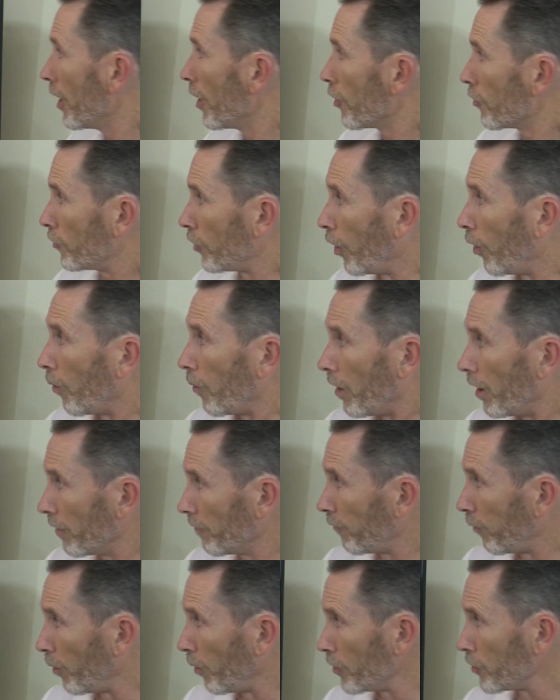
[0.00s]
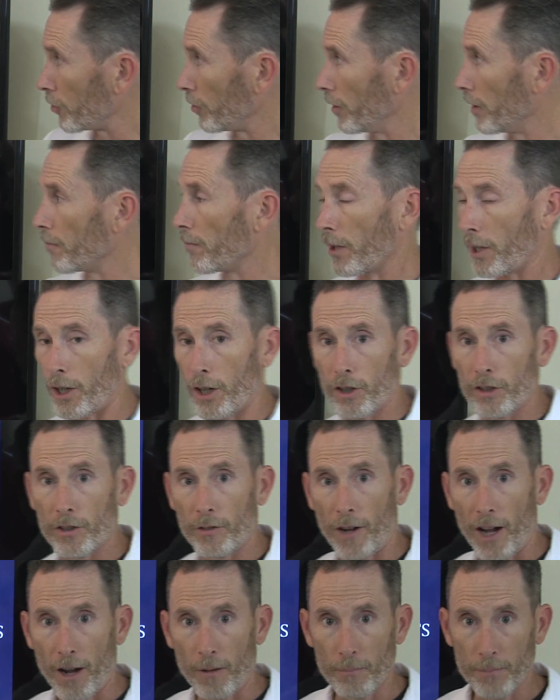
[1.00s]
So unfortunately, because of
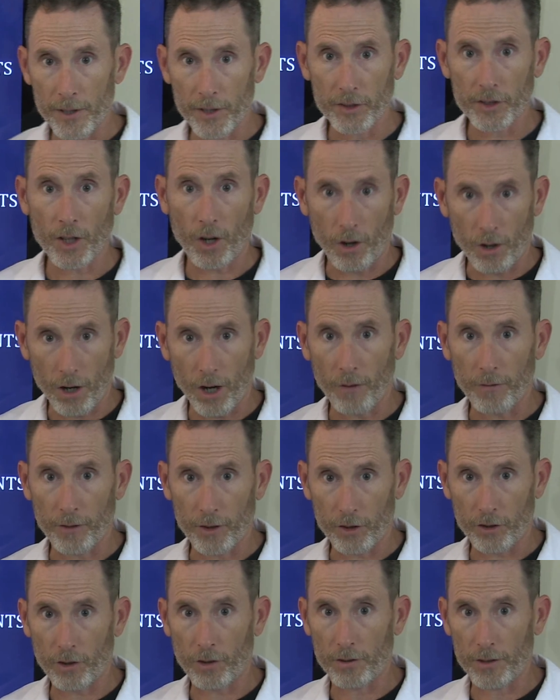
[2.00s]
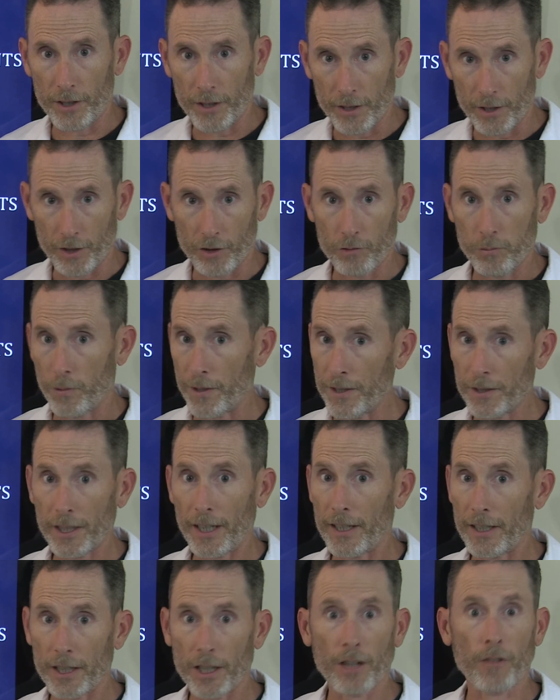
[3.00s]
how busy our office is, we
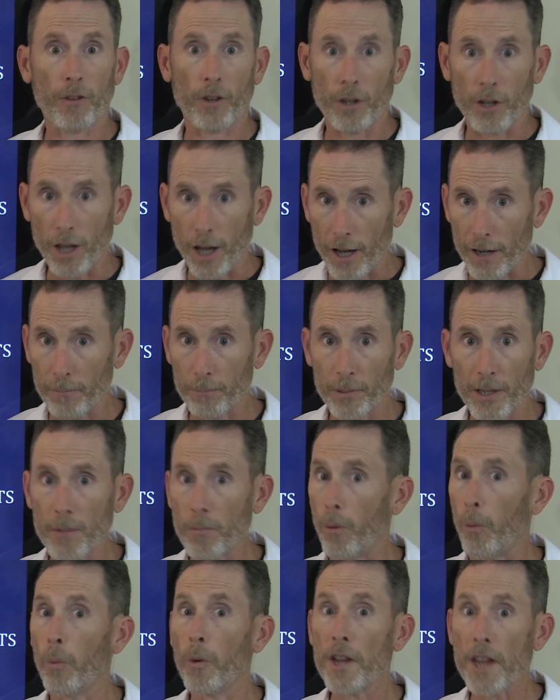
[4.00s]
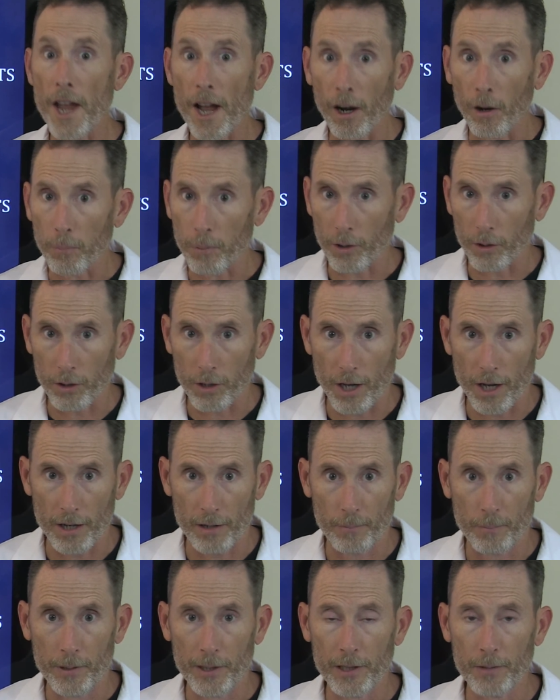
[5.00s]
take care of a lot of people and we help a lot
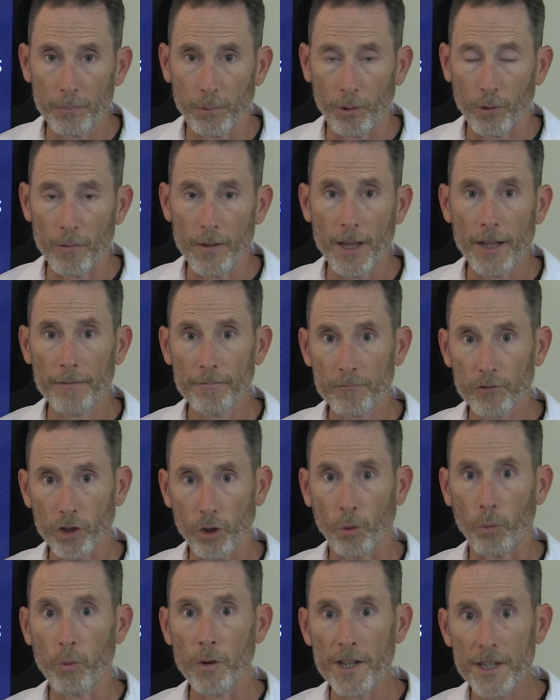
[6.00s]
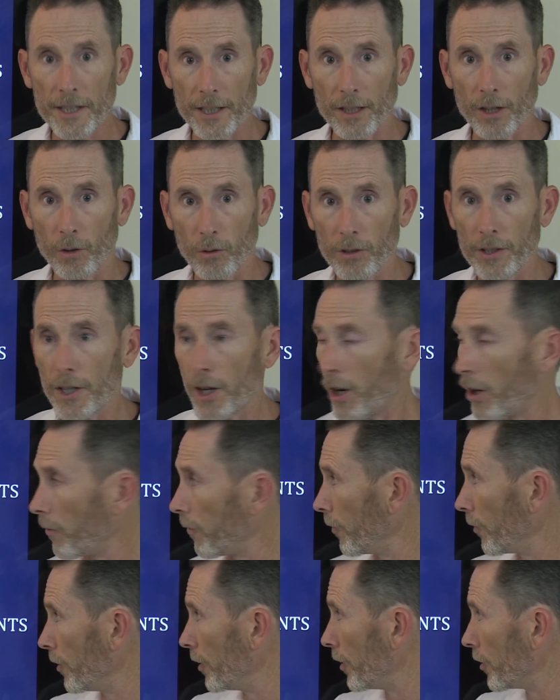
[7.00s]
of people. So we can only
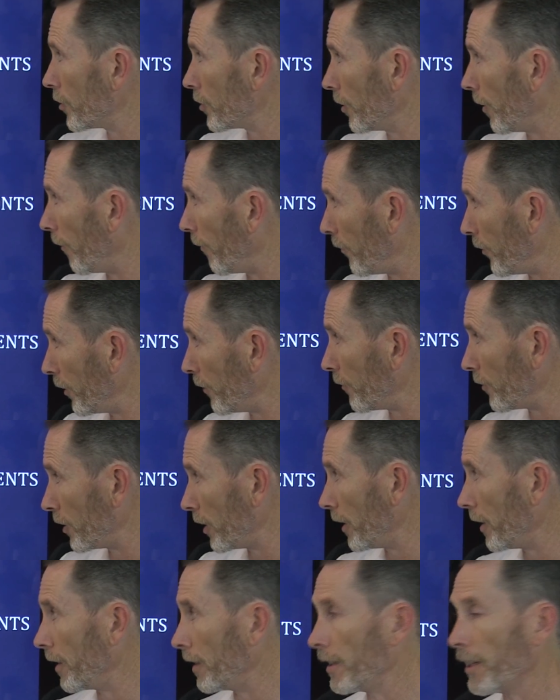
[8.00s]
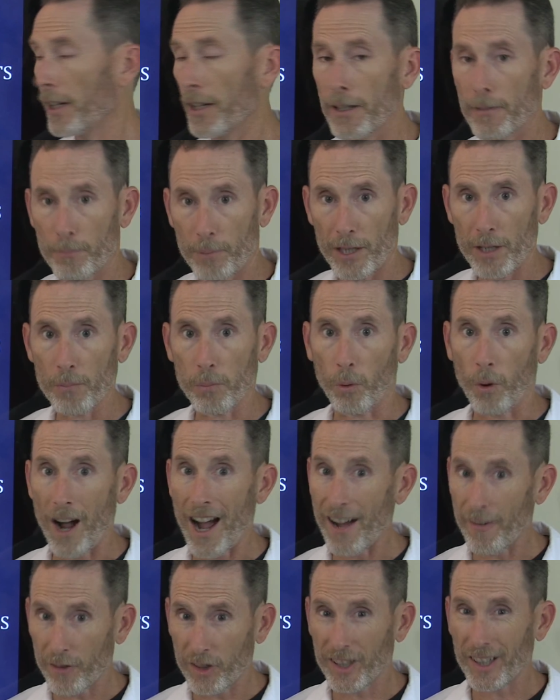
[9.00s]
offer this to 15 people.
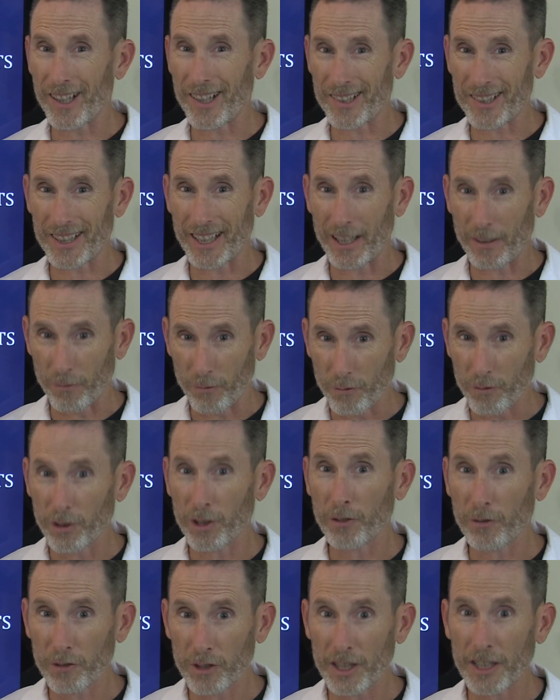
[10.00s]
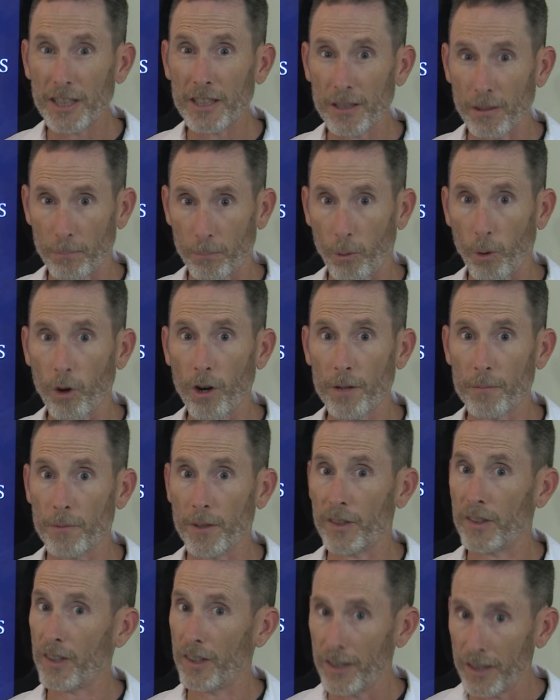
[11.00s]
I've set aside 15
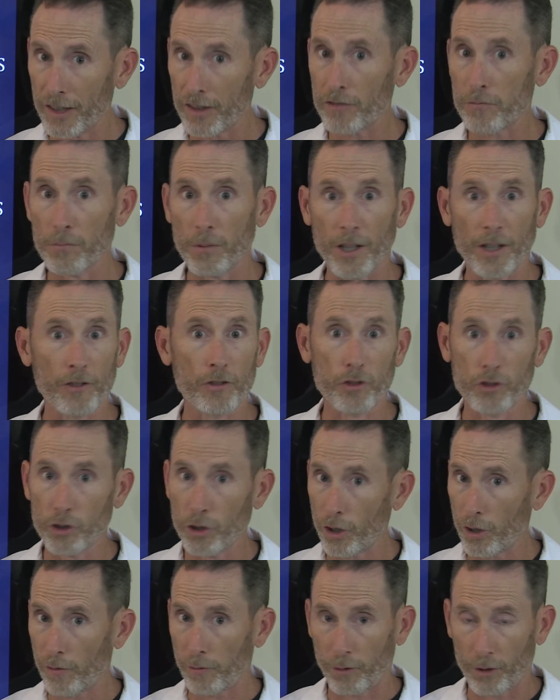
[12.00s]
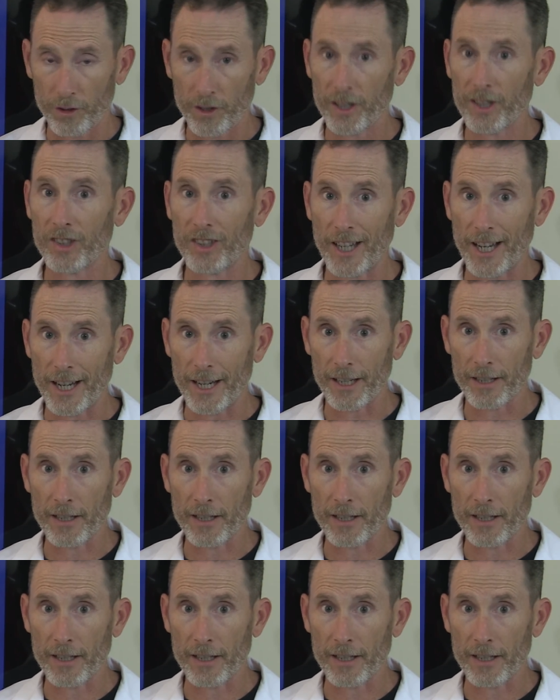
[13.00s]
appointments this month just for this ad.